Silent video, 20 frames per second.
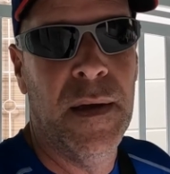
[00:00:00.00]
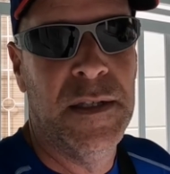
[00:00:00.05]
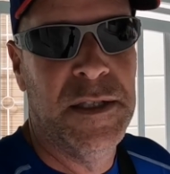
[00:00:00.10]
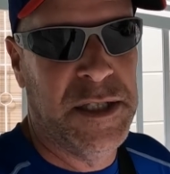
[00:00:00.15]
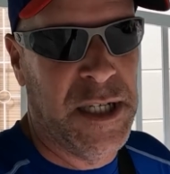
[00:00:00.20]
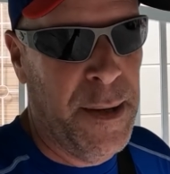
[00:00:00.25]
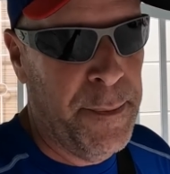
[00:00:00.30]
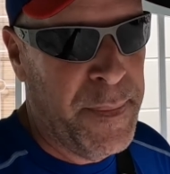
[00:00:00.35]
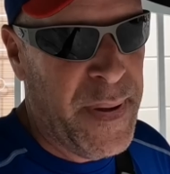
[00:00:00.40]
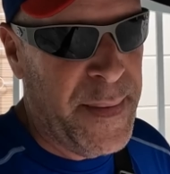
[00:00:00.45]

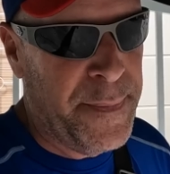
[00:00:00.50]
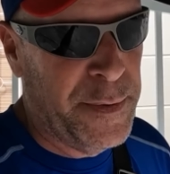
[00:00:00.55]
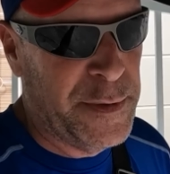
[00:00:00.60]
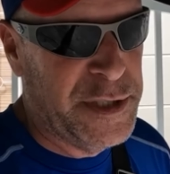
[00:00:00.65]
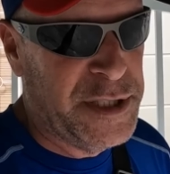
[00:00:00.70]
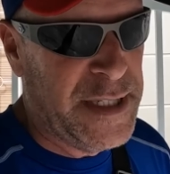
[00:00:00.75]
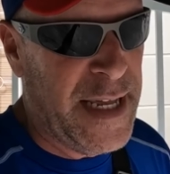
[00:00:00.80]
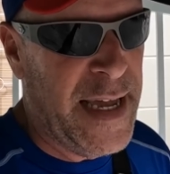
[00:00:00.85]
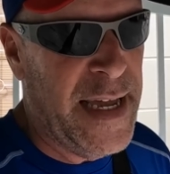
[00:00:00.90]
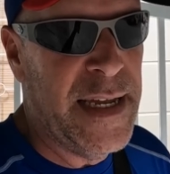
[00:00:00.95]
Some people
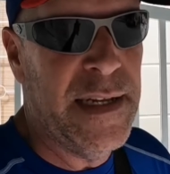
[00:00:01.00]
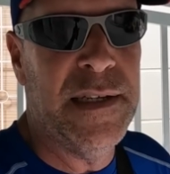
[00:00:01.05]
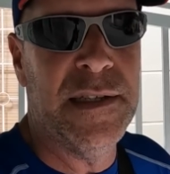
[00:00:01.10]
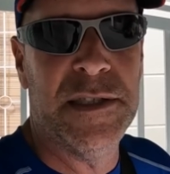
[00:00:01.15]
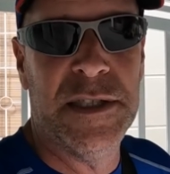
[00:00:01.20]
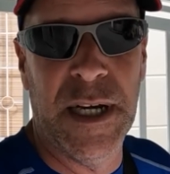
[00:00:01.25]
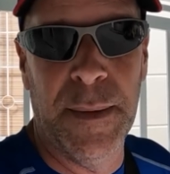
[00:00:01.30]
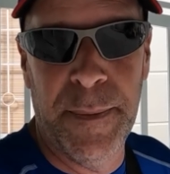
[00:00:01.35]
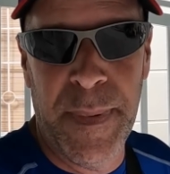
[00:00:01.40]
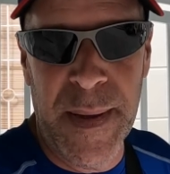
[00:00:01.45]
stayed,
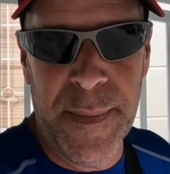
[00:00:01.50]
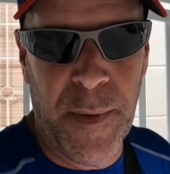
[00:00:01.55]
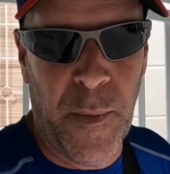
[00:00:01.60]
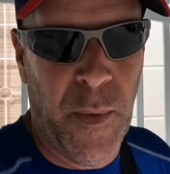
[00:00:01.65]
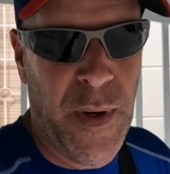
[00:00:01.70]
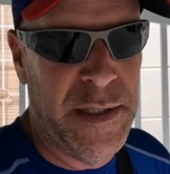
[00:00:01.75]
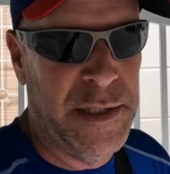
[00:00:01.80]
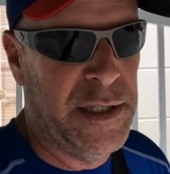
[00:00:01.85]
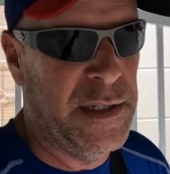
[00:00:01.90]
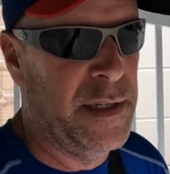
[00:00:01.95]
some people
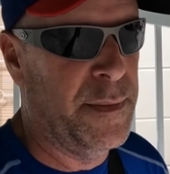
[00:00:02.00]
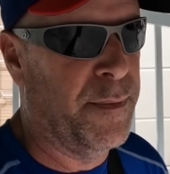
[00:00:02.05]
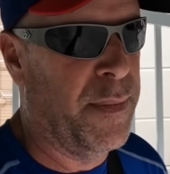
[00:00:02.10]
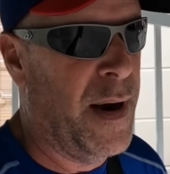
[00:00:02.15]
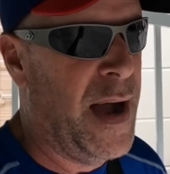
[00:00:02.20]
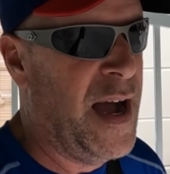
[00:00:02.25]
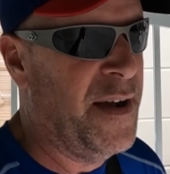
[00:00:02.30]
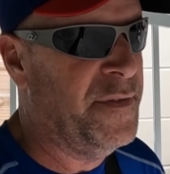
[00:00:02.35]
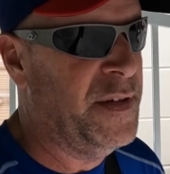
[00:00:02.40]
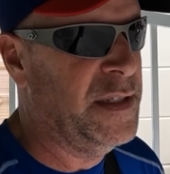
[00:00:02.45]
went to the
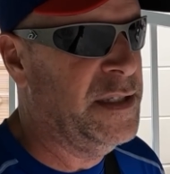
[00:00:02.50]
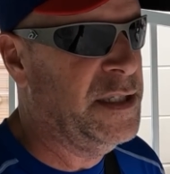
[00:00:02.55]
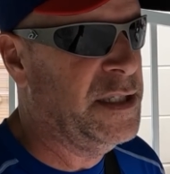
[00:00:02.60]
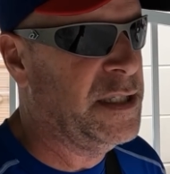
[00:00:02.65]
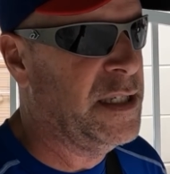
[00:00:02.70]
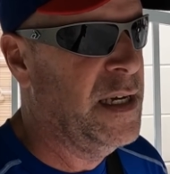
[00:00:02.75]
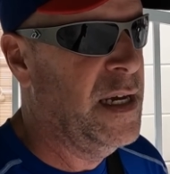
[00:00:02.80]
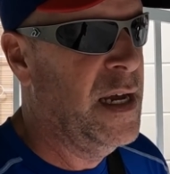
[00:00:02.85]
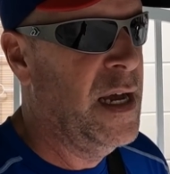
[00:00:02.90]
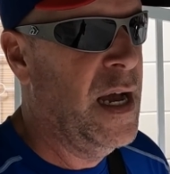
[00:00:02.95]

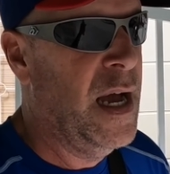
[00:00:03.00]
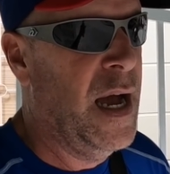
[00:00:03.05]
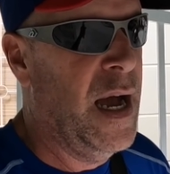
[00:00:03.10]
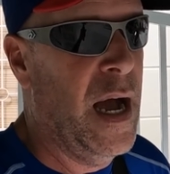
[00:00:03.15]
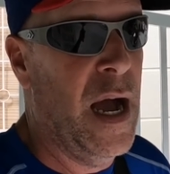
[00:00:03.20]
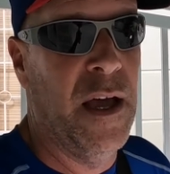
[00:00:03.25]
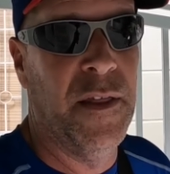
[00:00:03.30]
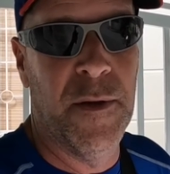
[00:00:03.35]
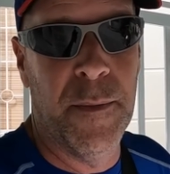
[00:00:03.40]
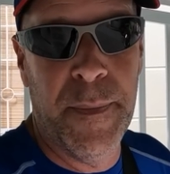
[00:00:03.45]
province,
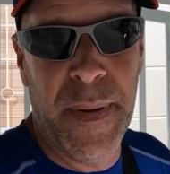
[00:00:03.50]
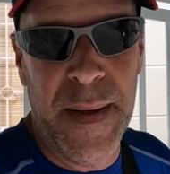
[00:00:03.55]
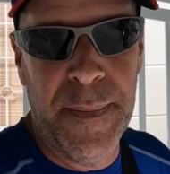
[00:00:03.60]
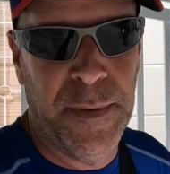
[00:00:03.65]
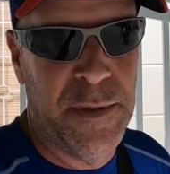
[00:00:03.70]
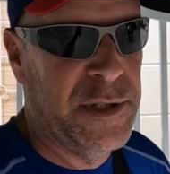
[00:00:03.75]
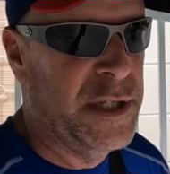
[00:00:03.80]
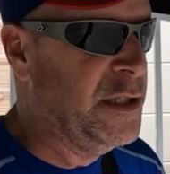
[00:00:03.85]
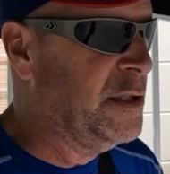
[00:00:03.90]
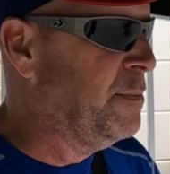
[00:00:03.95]
other
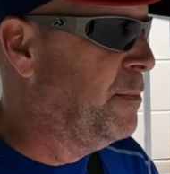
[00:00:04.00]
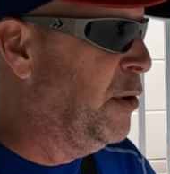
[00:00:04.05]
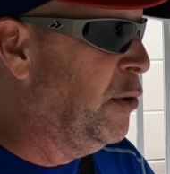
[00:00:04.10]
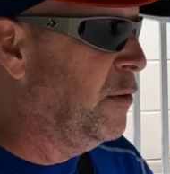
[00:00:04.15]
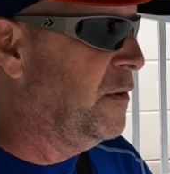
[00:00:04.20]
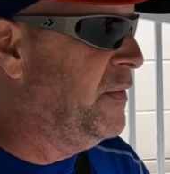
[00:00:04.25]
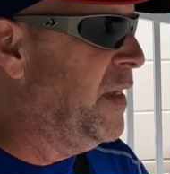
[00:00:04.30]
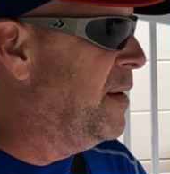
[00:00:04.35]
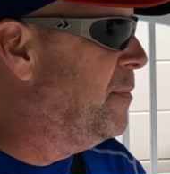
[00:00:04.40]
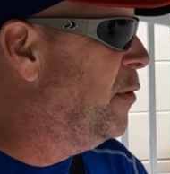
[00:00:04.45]
people just
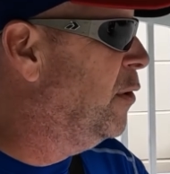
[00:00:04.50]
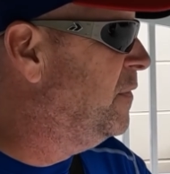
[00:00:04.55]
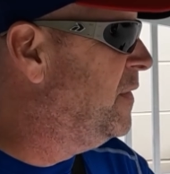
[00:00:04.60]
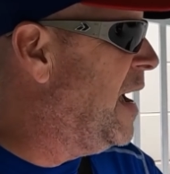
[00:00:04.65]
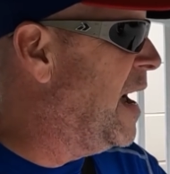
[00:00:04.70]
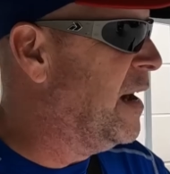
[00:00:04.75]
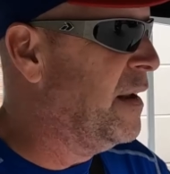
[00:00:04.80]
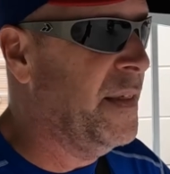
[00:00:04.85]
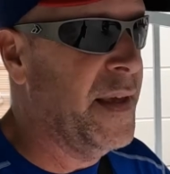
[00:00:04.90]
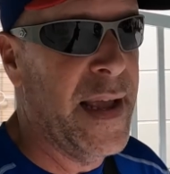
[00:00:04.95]
moved. They moved
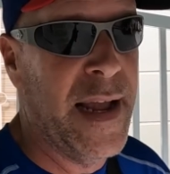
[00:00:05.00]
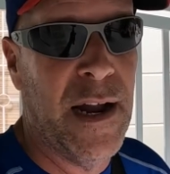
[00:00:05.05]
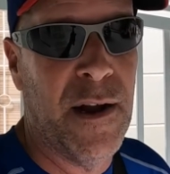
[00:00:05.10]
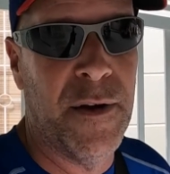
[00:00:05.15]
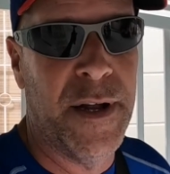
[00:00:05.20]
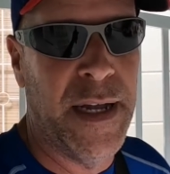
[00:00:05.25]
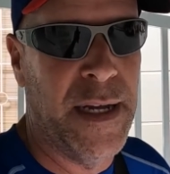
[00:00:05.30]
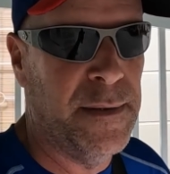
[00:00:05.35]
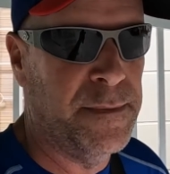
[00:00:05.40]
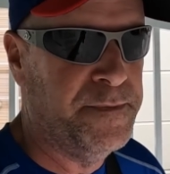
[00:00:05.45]
out of the
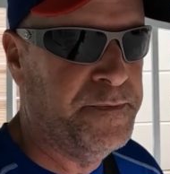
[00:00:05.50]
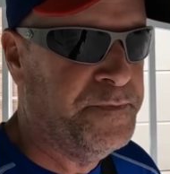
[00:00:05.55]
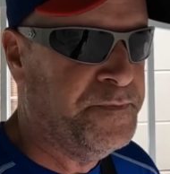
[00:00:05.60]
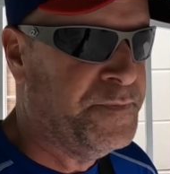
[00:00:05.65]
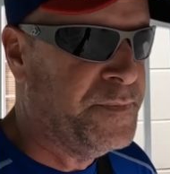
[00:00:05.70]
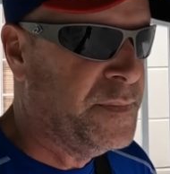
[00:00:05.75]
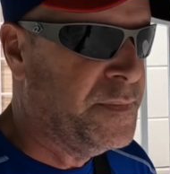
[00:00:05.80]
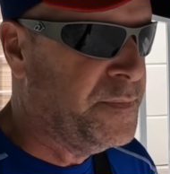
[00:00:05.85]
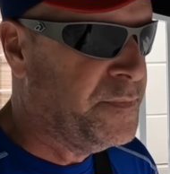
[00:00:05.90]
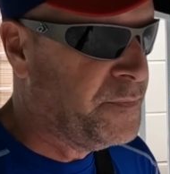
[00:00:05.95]
area.
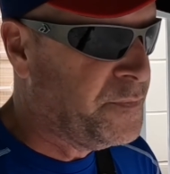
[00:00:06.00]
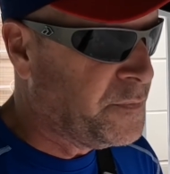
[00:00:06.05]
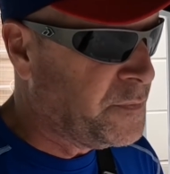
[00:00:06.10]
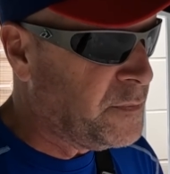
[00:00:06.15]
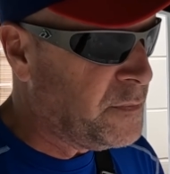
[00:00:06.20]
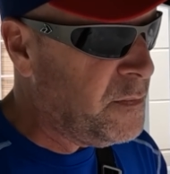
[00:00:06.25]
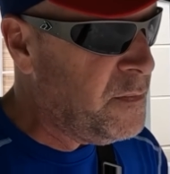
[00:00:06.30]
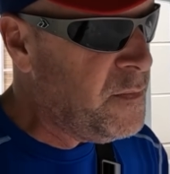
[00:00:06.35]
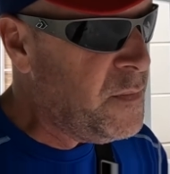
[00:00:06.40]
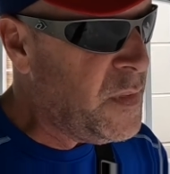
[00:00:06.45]

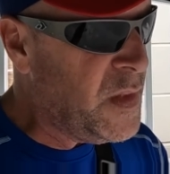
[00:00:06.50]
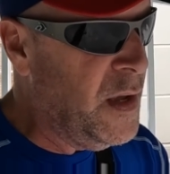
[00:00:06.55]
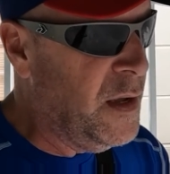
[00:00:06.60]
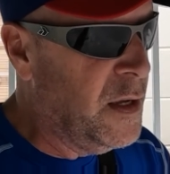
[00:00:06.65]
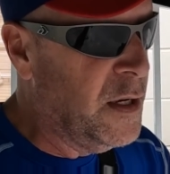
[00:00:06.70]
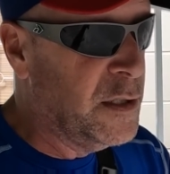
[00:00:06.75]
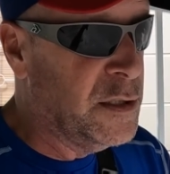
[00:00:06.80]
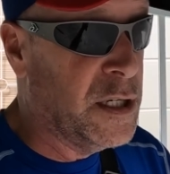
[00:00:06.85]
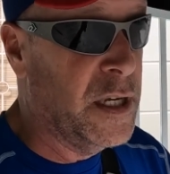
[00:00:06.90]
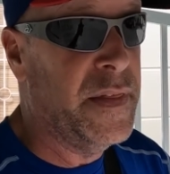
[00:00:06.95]

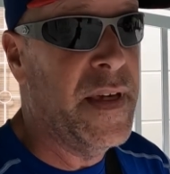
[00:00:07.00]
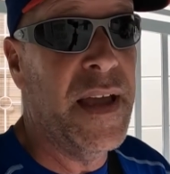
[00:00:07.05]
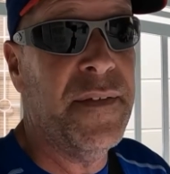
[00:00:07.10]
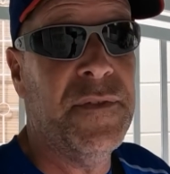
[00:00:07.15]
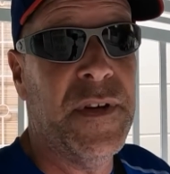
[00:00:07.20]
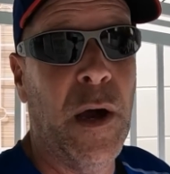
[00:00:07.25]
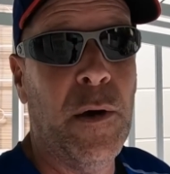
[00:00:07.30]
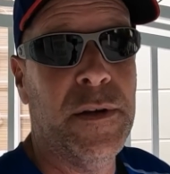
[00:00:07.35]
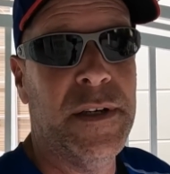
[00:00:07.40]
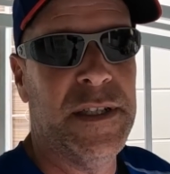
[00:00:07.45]
So
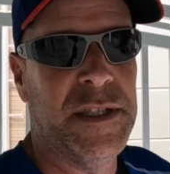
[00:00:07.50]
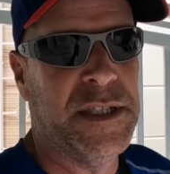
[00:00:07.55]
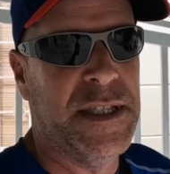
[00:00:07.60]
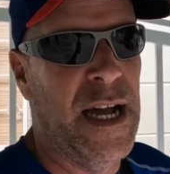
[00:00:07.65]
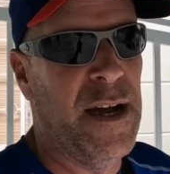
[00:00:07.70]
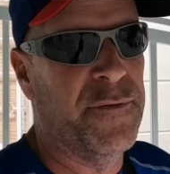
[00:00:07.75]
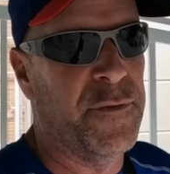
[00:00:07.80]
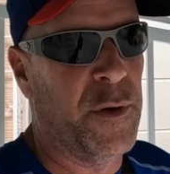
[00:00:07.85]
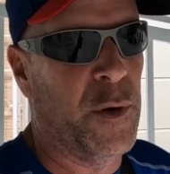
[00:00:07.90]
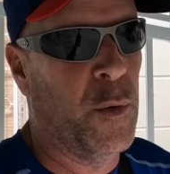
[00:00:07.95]
they've known this
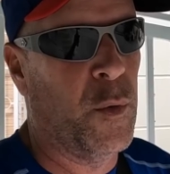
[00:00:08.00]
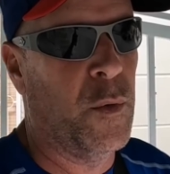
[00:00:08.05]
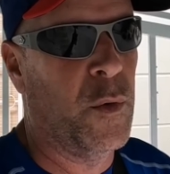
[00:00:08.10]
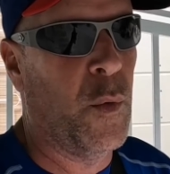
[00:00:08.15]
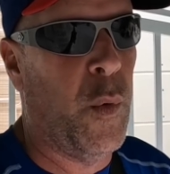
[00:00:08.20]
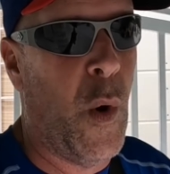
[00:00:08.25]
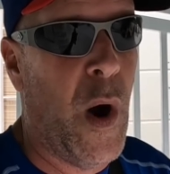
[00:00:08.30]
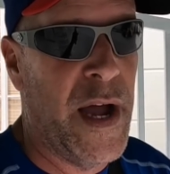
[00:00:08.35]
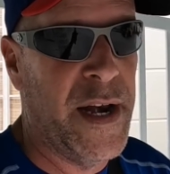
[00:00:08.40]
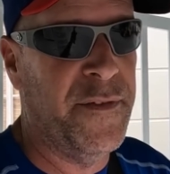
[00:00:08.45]
now for
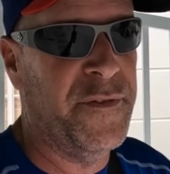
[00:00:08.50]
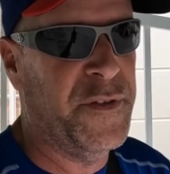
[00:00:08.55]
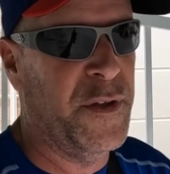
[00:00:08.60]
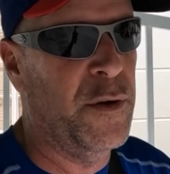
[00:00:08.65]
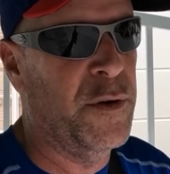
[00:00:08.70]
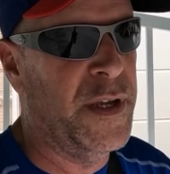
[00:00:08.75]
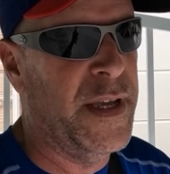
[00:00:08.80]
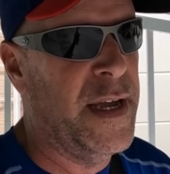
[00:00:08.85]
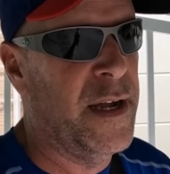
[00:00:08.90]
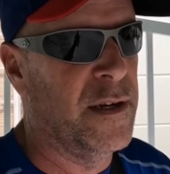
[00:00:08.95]
quite a
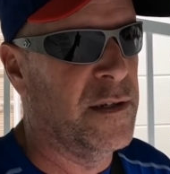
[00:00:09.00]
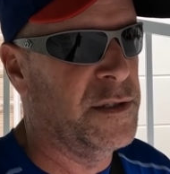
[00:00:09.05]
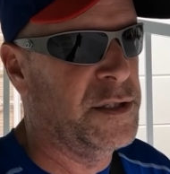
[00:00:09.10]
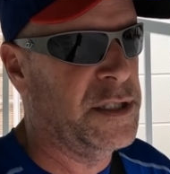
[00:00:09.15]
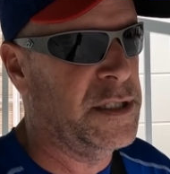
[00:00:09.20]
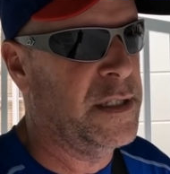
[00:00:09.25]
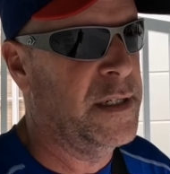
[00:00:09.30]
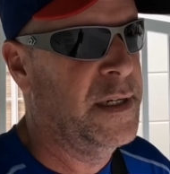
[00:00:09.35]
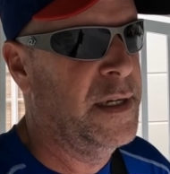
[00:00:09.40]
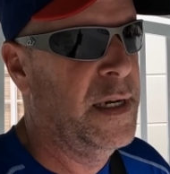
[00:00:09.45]
few
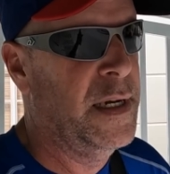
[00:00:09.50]
years.